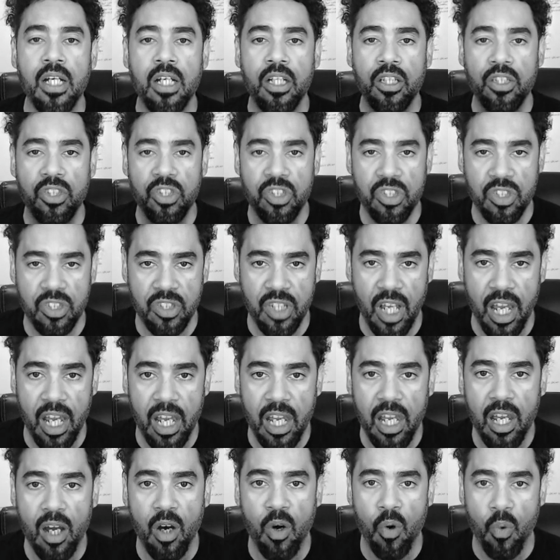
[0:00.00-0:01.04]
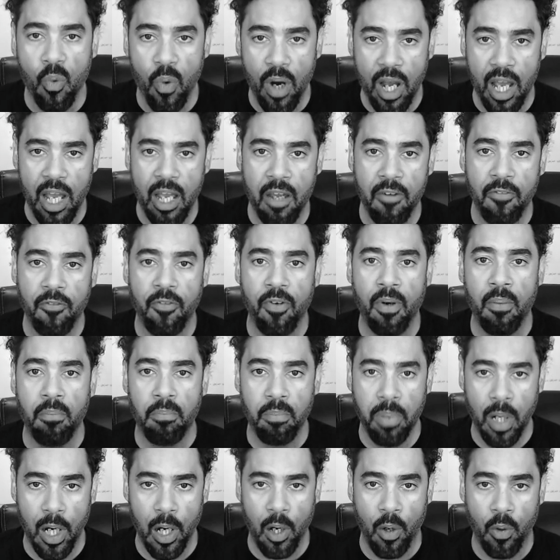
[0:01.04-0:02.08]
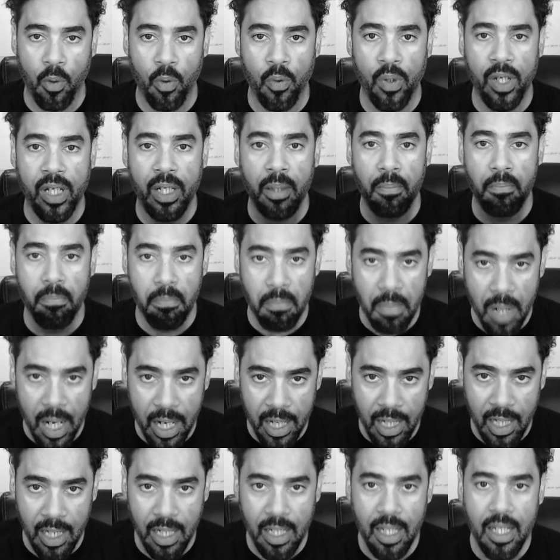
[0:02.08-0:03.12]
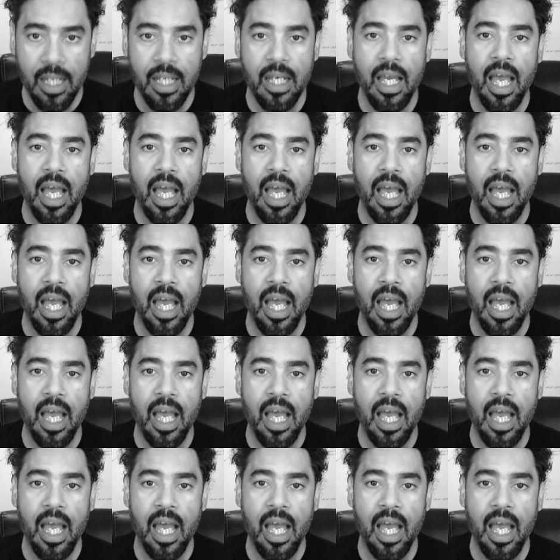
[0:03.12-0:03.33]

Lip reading: stay away from borrowing money